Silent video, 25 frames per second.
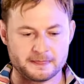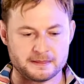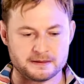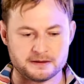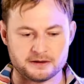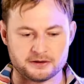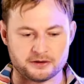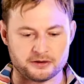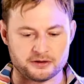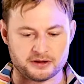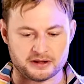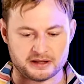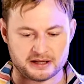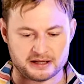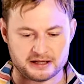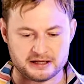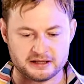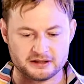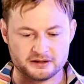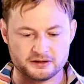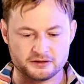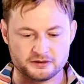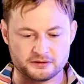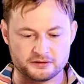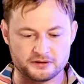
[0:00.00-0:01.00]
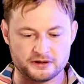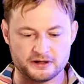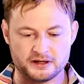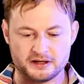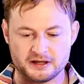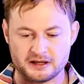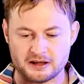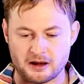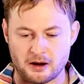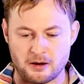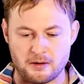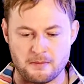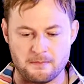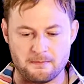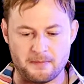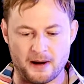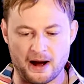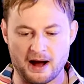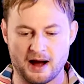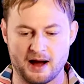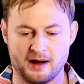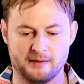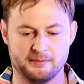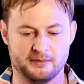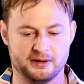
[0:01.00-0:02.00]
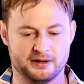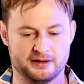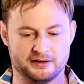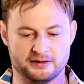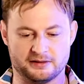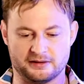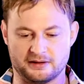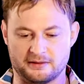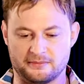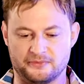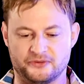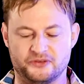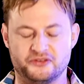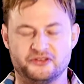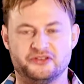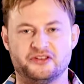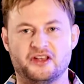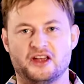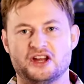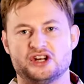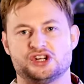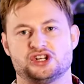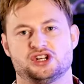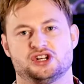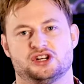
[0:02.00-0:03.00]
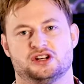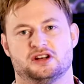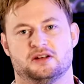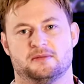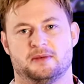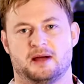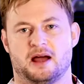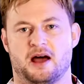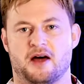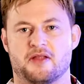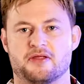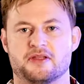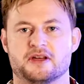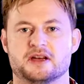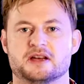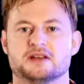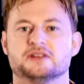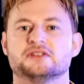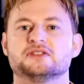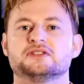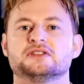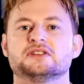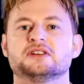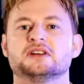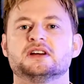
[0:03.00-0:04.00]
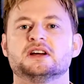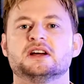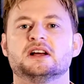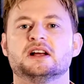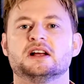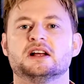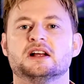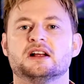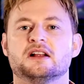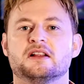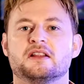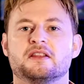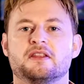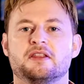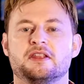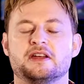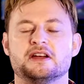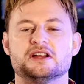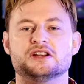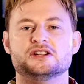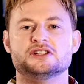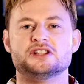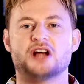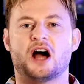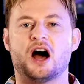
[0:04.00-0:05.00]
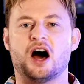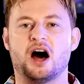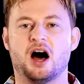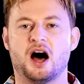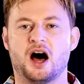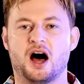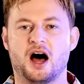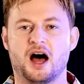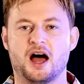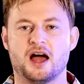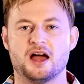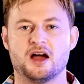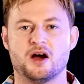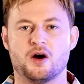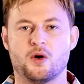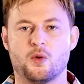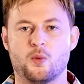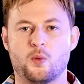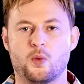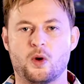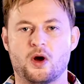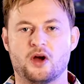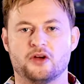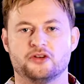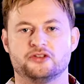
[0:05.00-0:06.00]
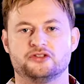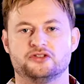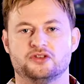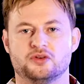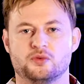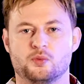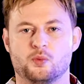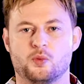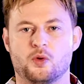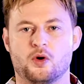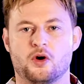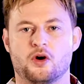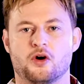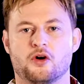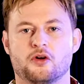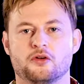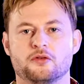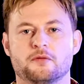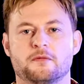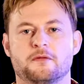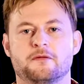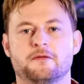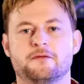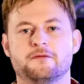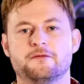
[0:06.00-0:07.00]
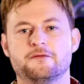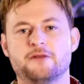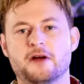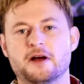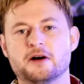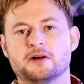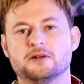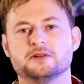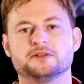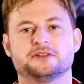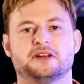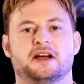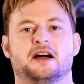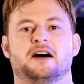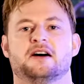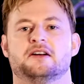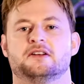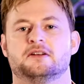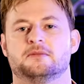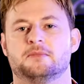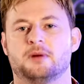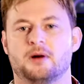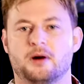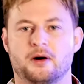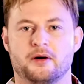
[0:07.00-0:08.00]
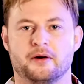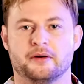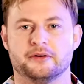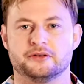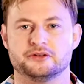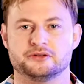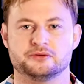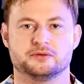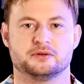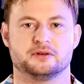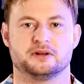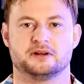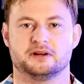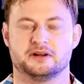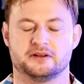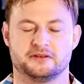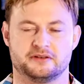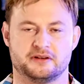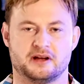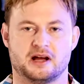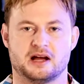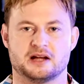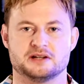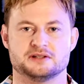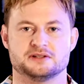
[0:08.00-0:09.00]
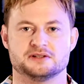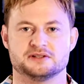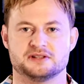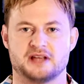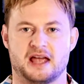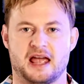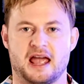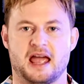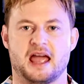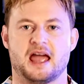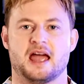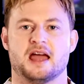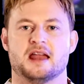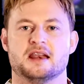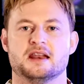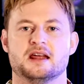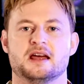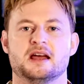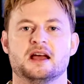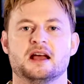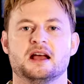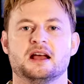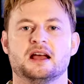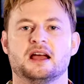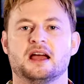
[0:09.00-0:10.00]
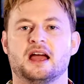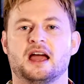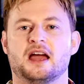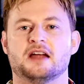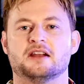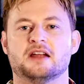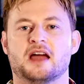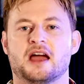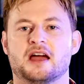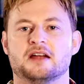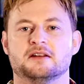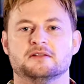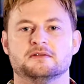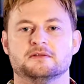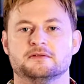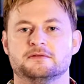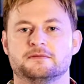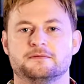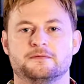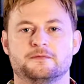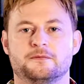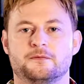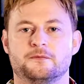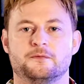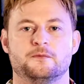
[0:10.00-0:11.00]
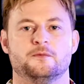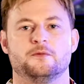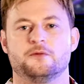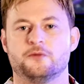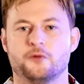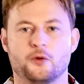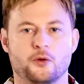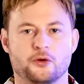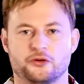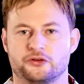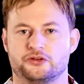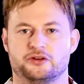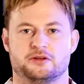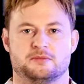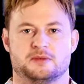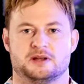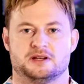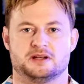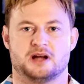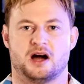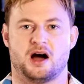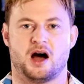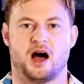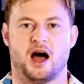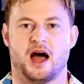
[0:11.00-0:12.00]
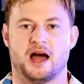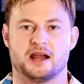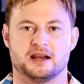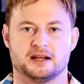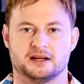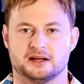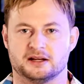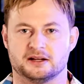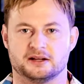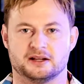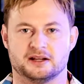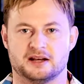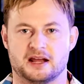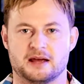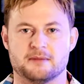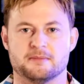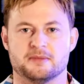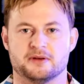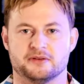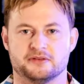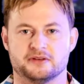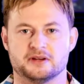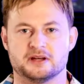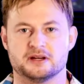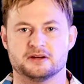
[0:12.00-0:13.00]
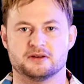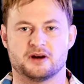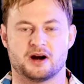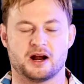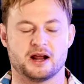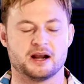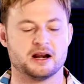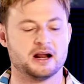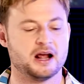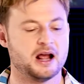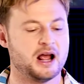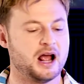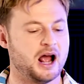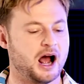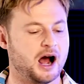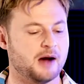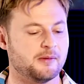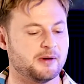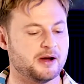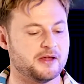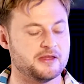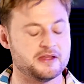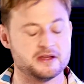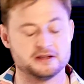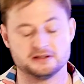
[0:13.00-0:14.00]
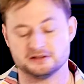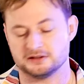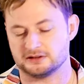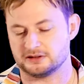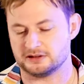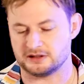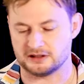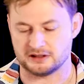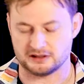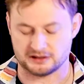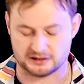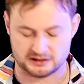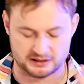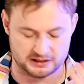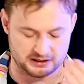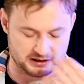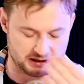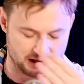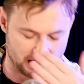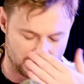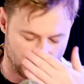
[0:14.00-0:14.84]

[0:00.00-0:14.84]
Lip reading: the Hillary Obama obsession about this, the entire Western world fell down upon Julian Assange's head and forced him into hiding in an embassy, right? And then the